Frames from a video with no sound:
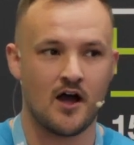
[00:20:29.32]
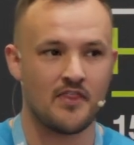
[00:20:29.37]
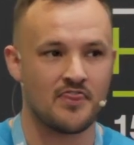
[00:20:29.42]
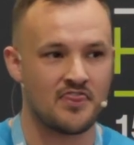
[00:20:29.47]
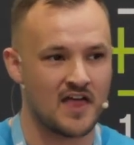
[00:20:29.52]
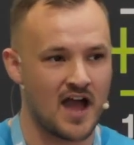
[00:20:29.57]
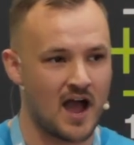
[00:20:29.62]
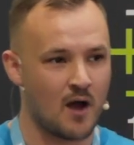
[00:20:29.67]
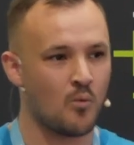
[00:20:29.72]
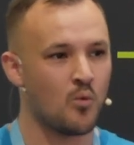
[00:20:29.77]

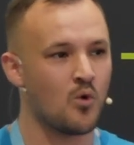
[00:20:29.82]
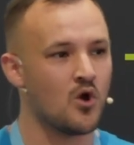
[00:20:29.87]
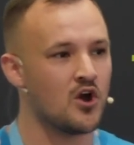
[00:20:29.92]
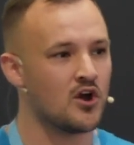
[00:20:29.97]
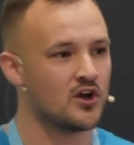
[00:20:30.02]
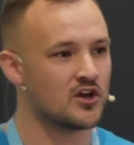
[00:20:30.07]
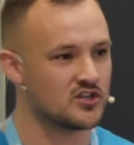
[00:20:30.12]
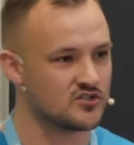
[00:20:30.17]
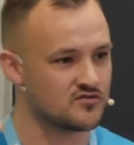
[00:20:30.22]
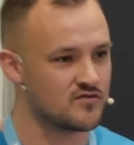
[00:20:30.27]
That
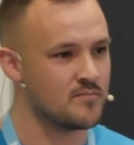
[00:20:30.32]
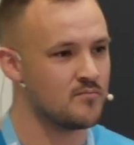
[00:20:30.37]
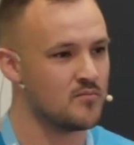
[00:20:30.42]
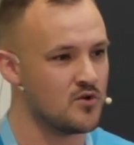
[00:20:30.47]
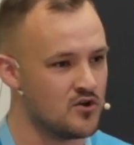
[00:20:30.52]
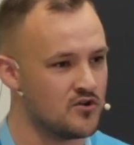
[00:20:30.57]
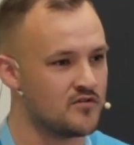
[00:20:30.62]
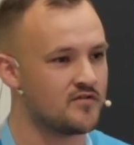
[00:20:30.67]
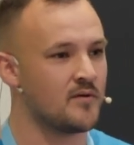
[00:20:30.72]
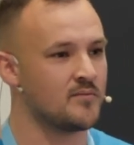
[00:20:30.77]
work is
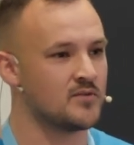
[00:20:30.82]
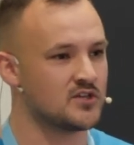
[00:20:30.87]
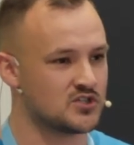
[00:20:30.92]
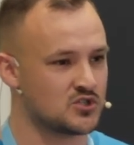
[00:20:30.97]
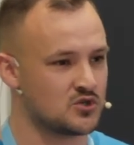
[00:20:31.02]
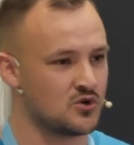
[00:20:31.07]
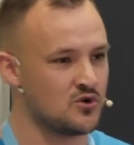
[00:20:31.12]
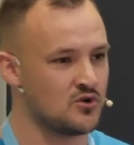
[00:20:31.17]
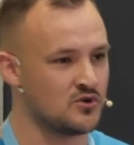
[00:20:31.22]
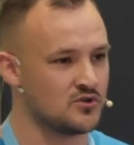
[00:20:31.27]
removed from the
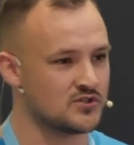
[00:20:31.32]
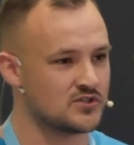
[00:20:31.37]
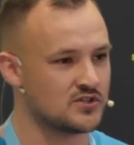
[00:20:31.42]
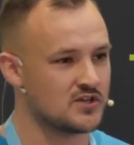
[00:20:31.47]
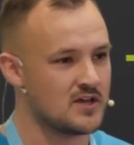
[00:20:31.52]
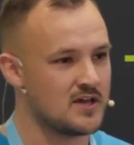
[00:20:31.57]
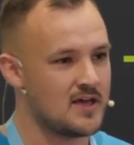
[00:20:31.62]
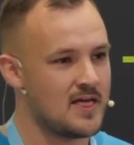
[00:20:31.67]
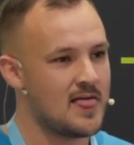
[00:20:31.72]
stores.